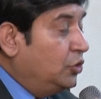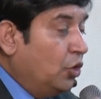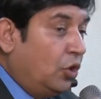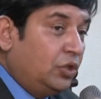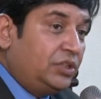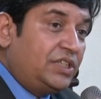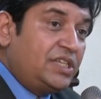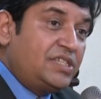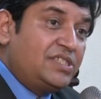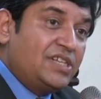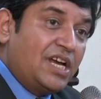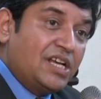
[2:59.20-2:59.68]

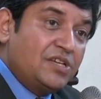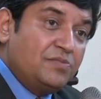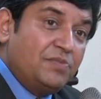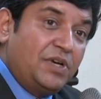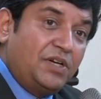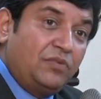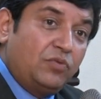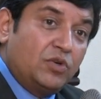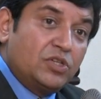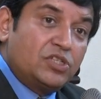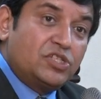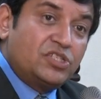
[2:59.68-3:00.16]
Though this
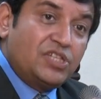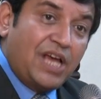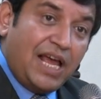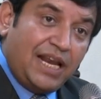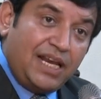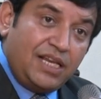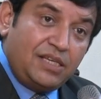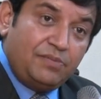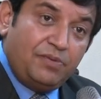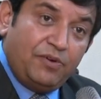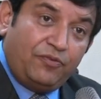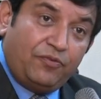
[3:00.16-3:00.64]
judgment was
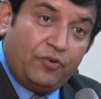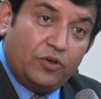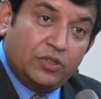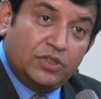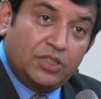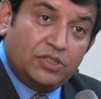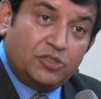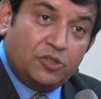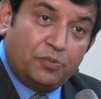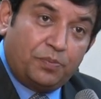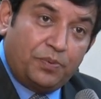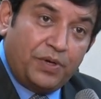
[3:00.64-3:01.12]
challenged before
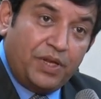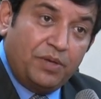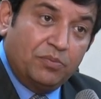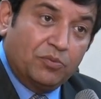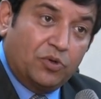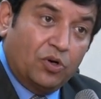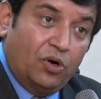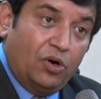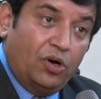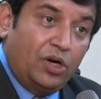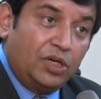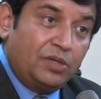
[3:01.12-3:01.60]
the
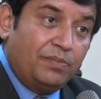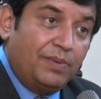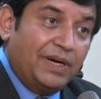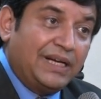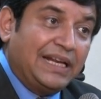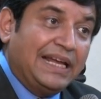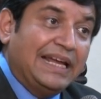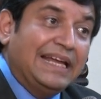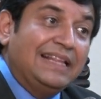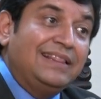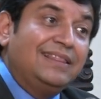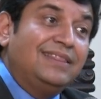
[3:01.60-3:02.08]
Supreme Court,
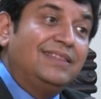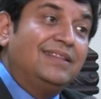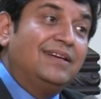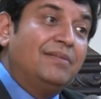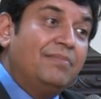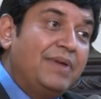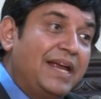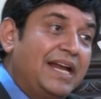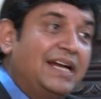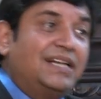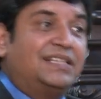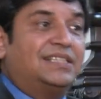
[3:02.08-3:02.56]
but in the
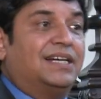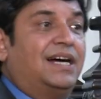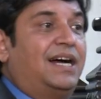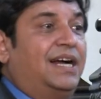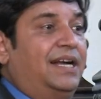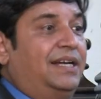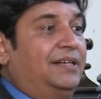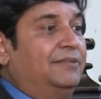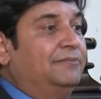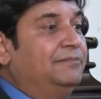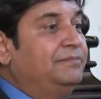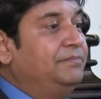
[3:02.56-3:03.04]

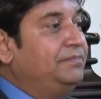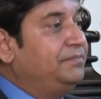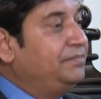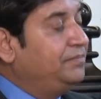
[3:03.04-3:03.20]
meantime,